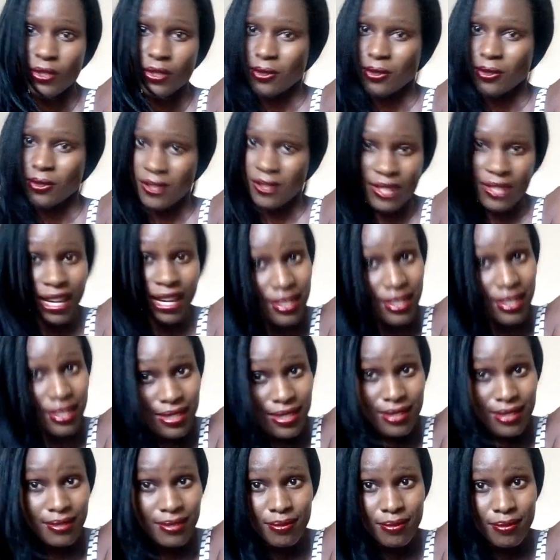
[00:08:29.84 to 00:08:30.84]
Don't
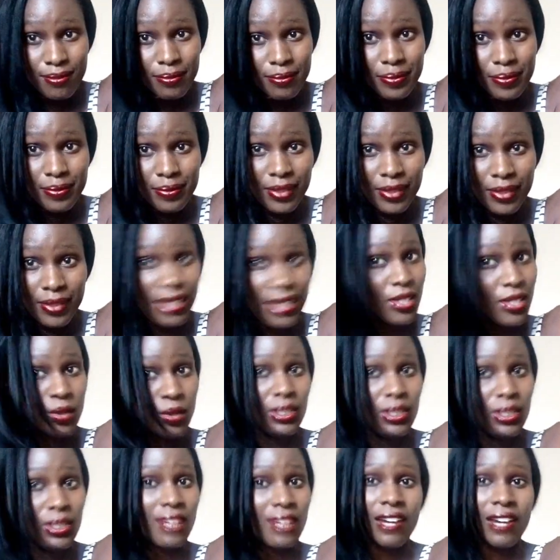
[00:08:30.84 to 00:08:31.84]
start and
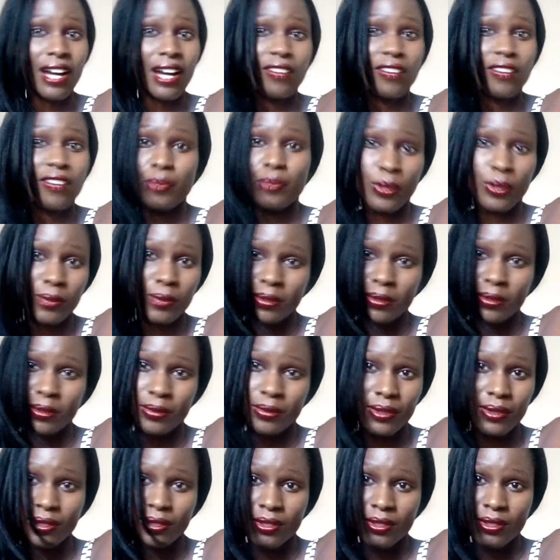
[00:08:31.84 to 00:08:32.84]
you will never have
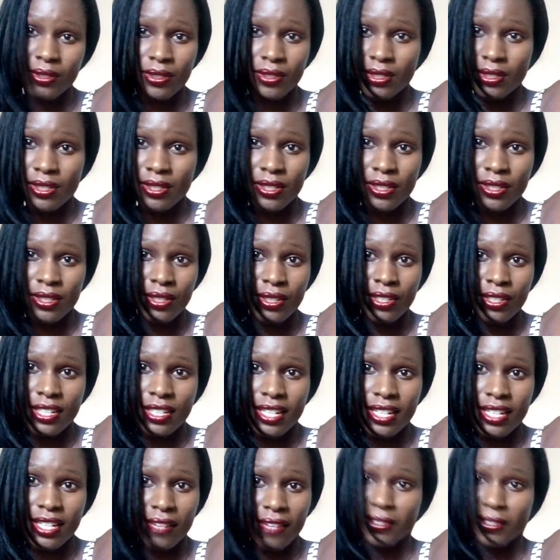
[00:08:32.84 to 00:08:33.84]
problems.
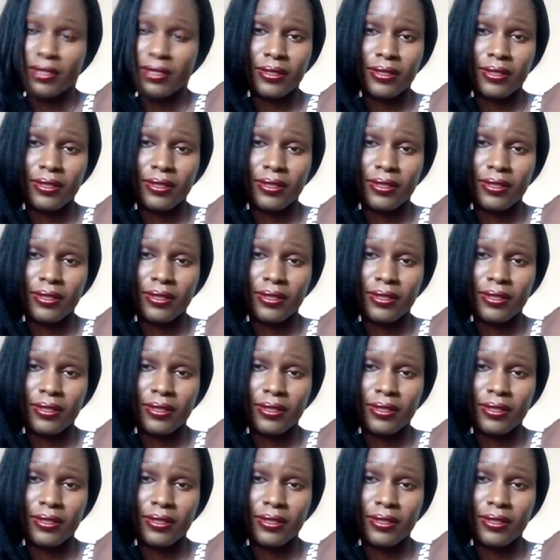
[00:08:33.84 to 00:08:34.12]
Never.